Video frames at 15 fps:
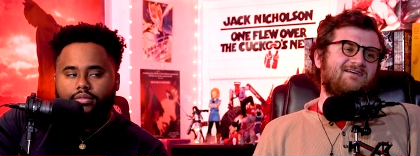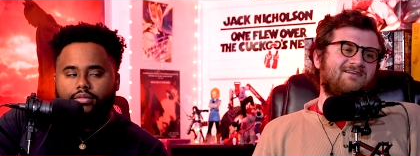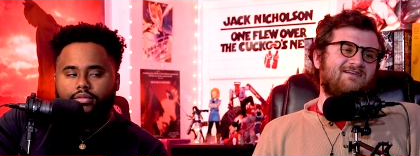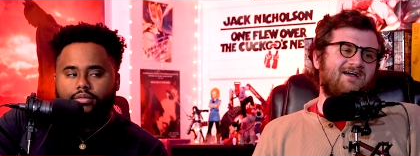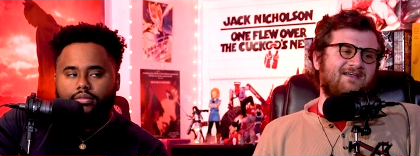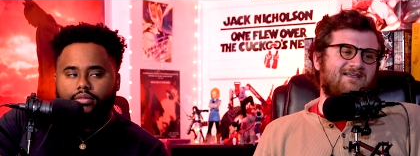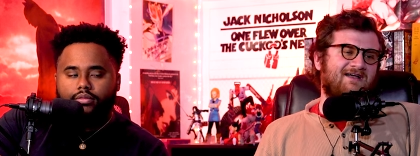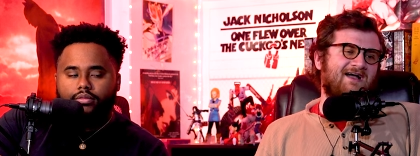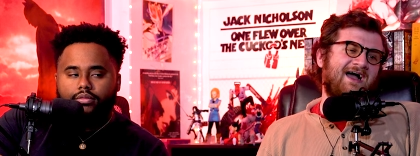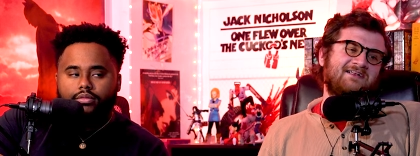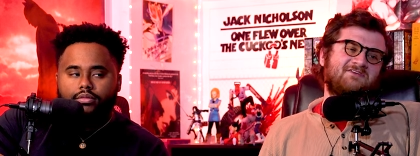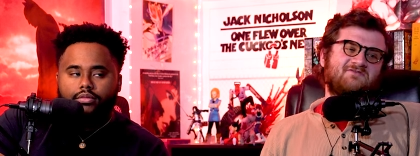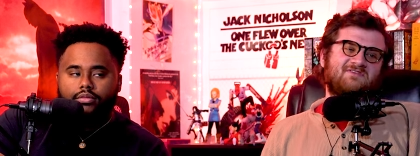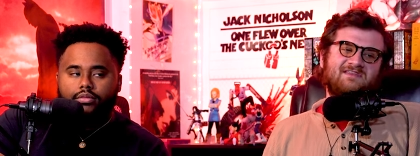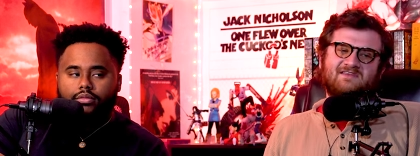Speaker 1: like I
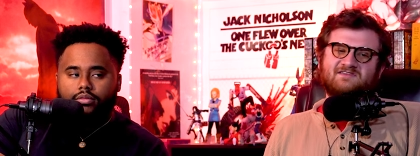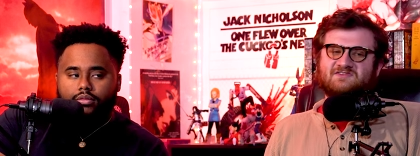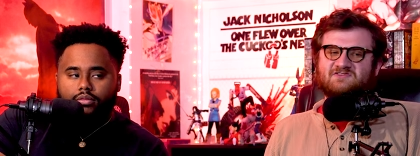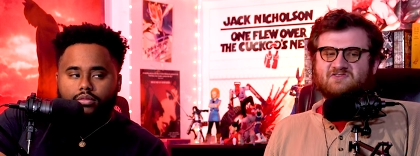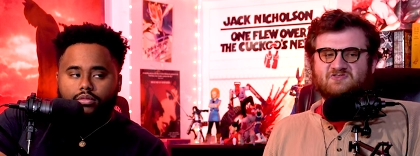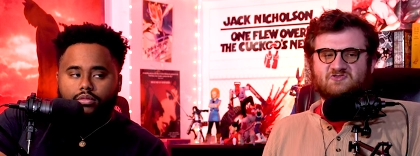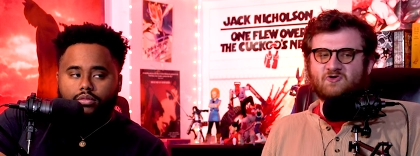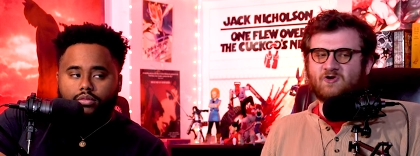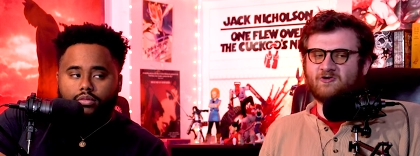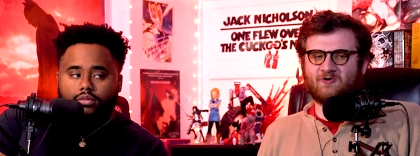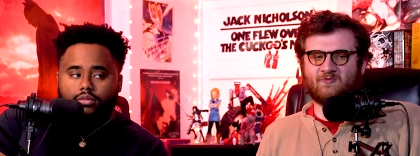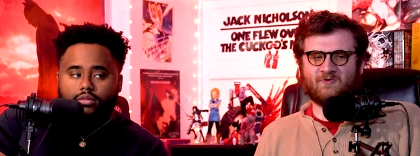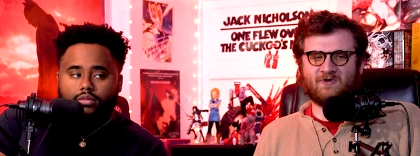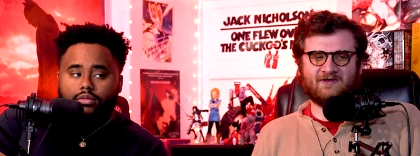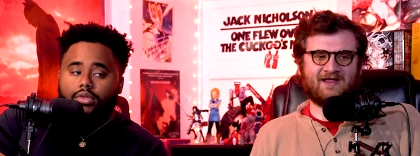do think this is the
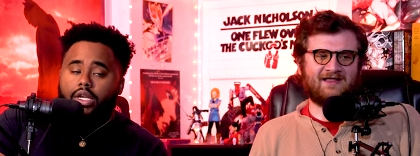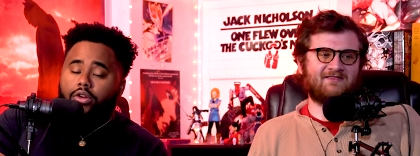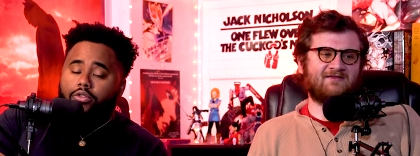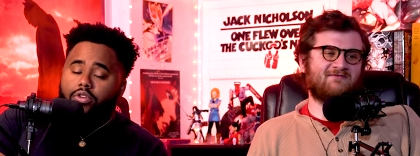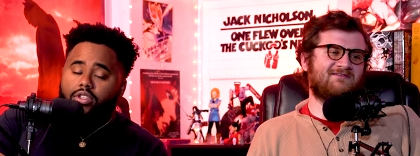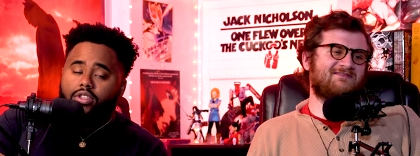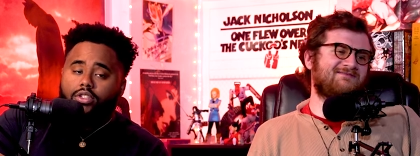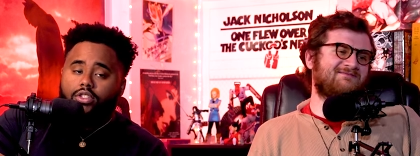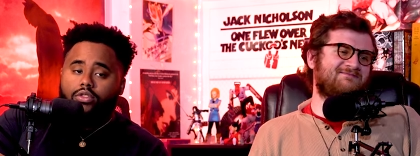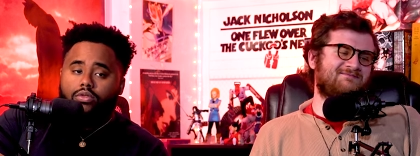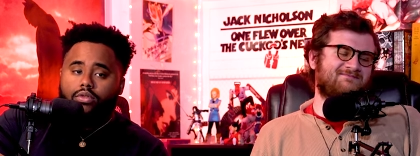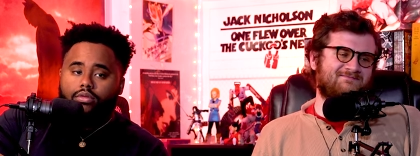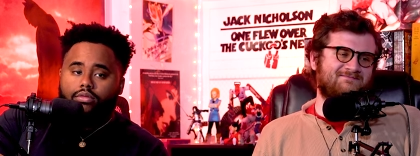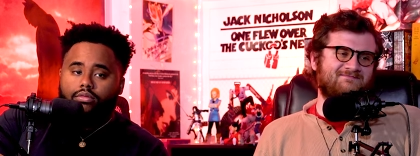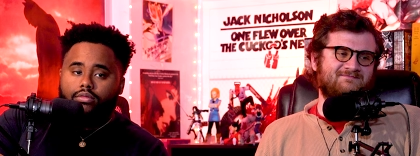stronger
Speaker 2: one. Yeah, I think Kristen
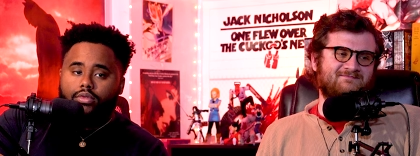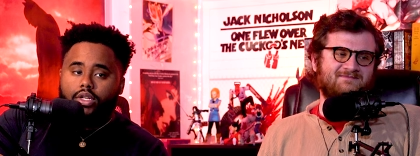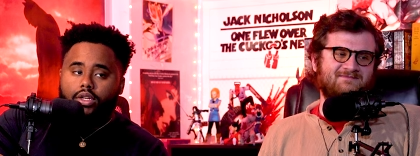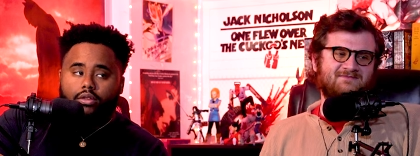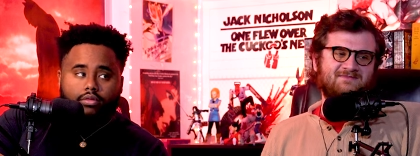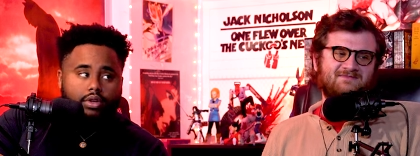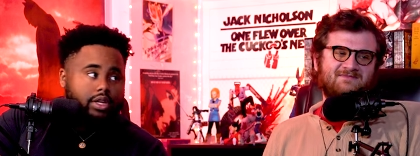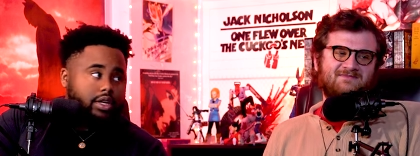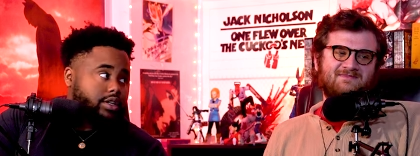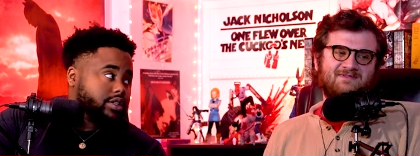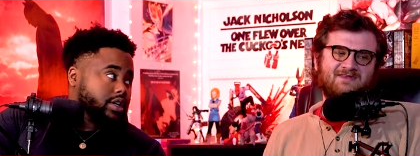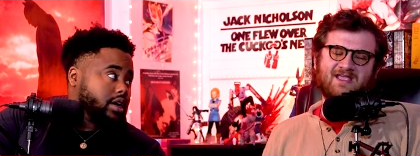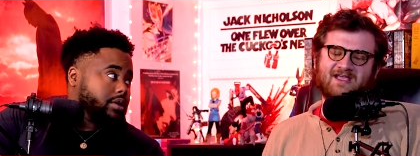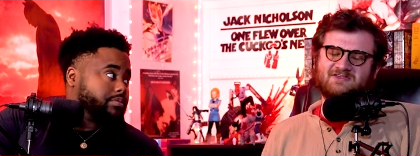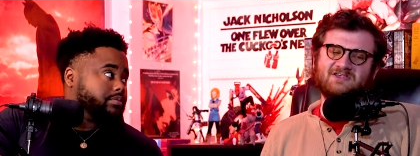Stewart did a really good
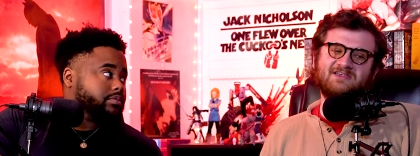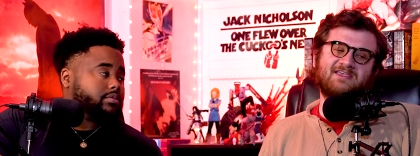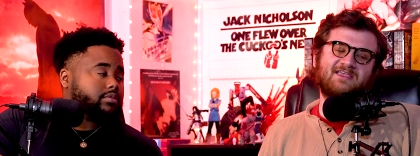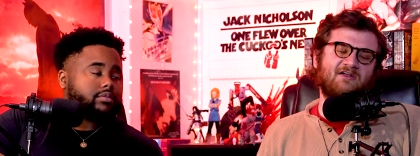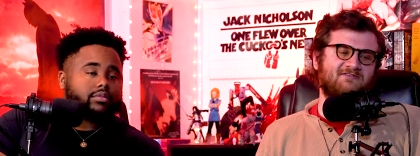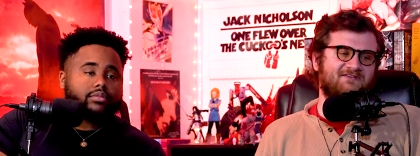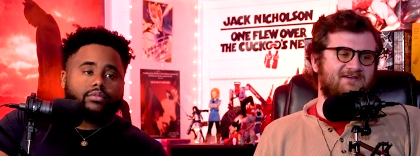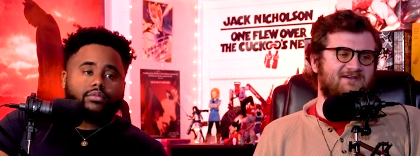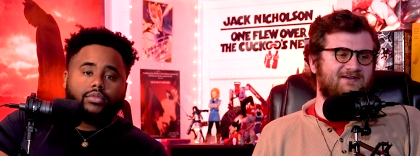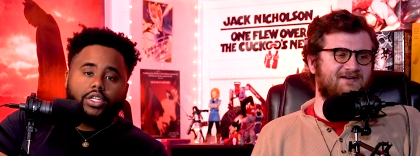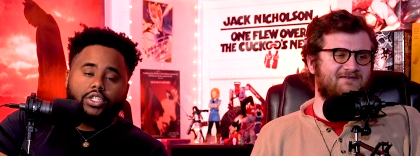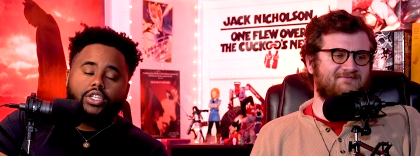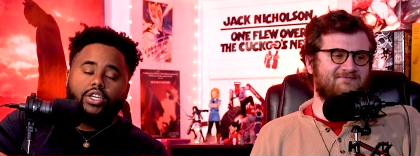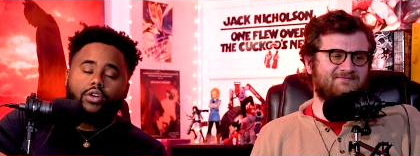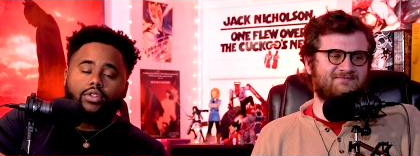job. Yeah, she killed it here. Yeah,
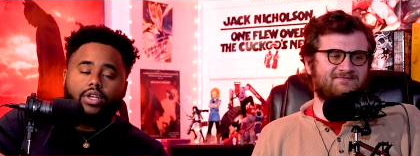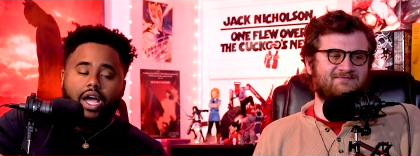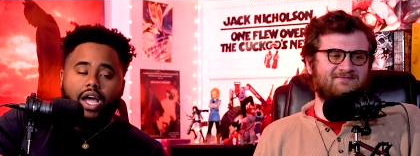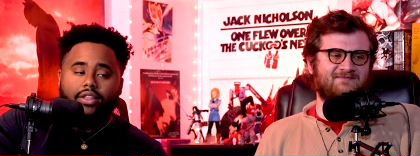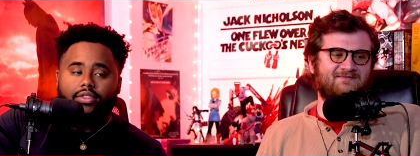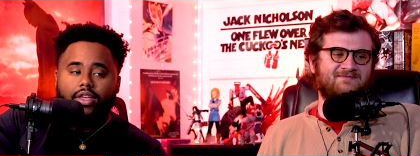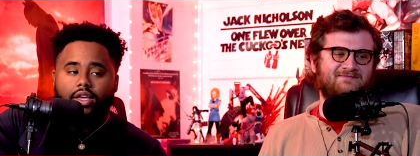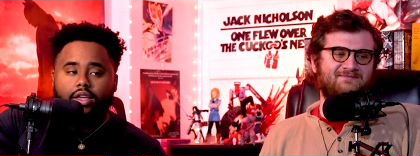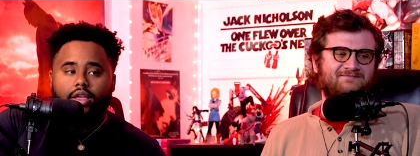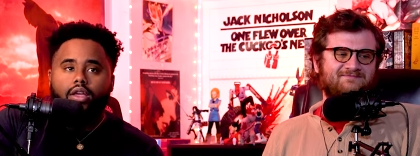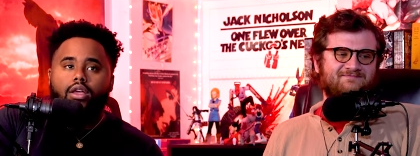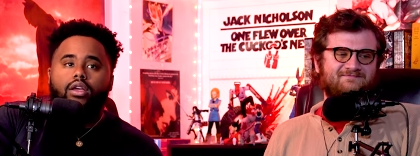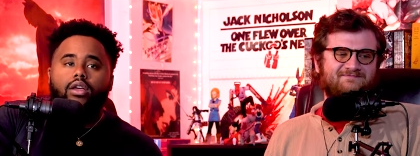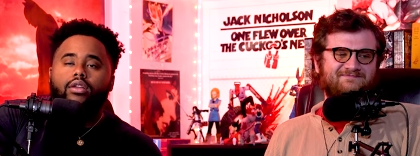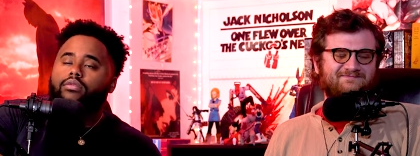she killed it. I think
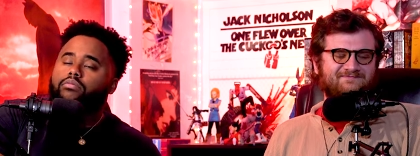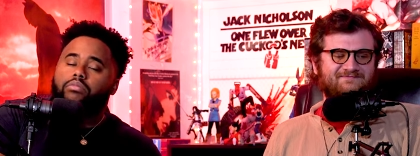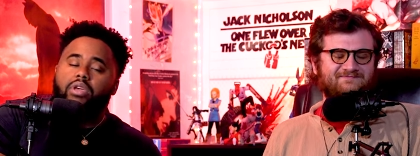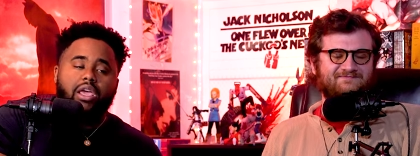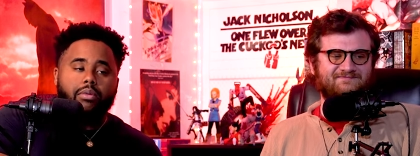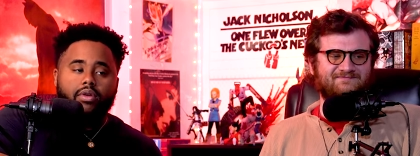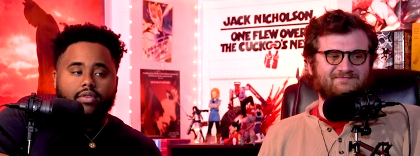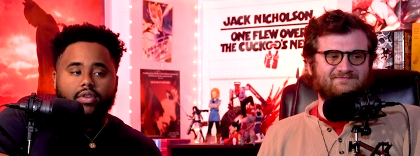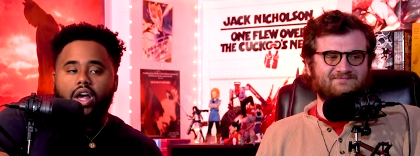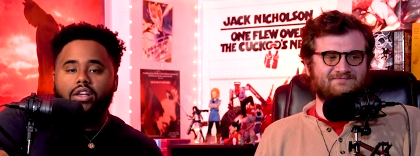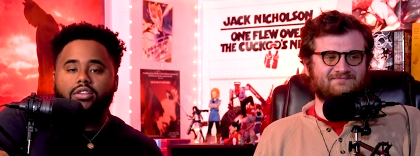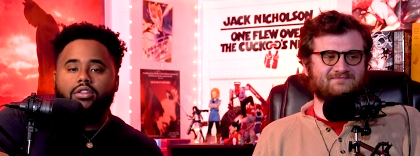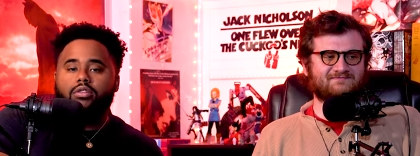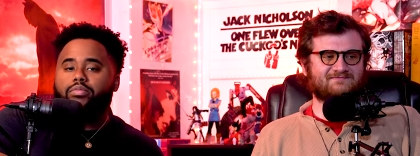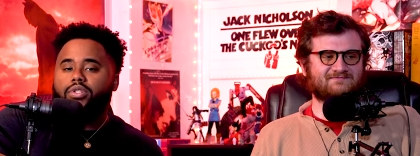maybe even
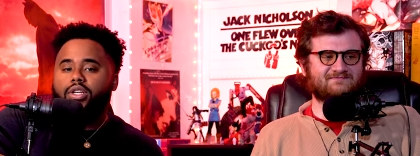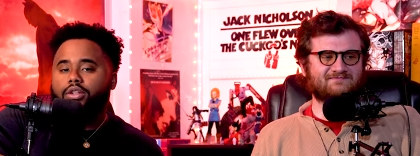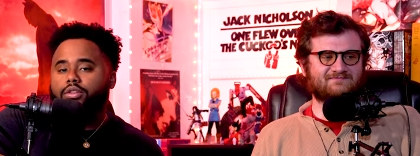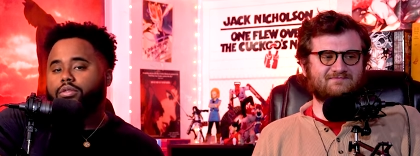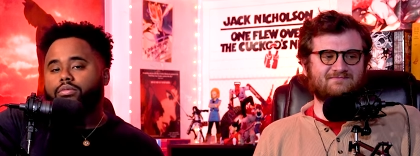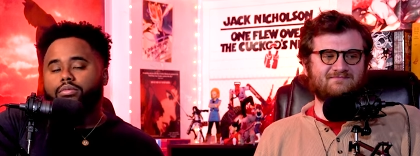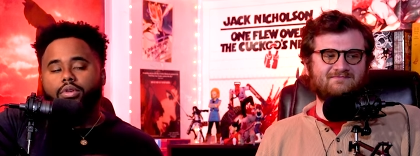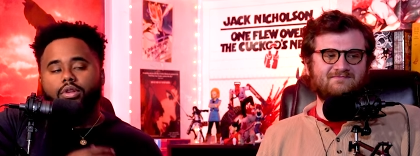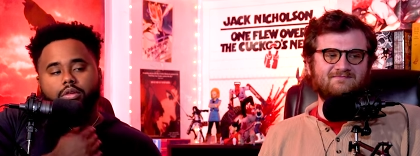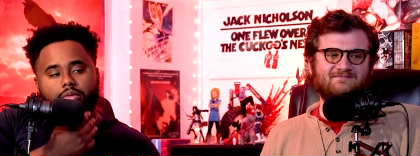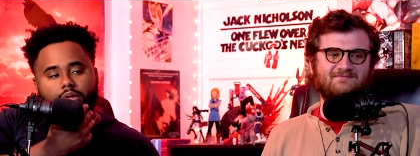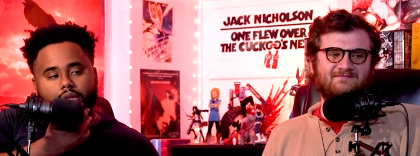Oscar potential. You know,